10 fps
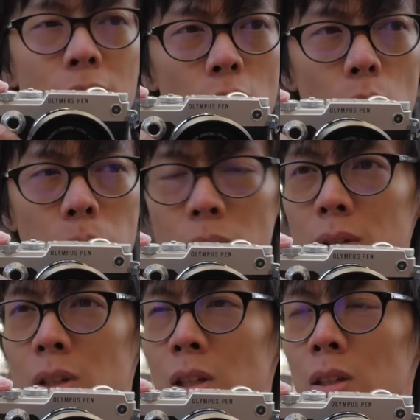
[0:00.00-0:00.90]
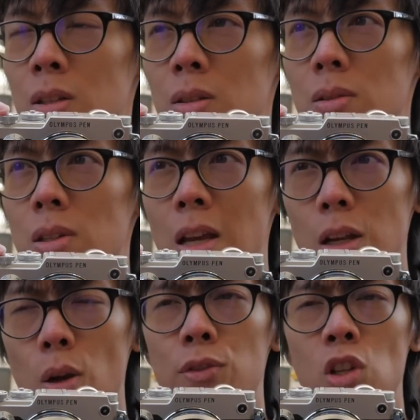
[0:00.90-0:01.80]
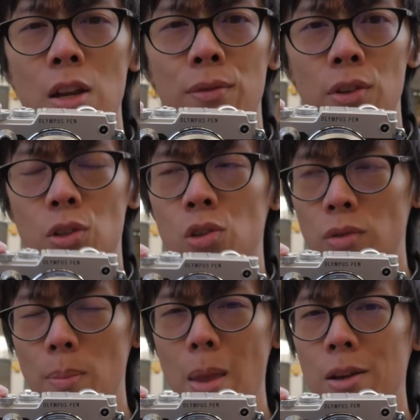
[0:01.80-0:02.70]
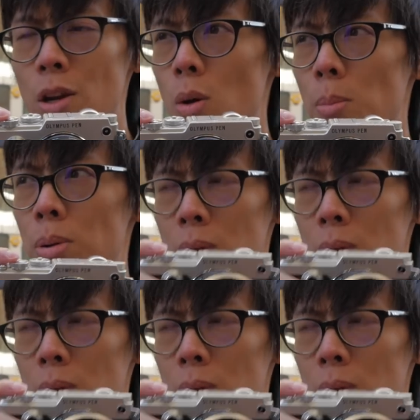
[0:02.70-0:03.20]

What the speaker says: knob, you get a lot of chafage from that knob.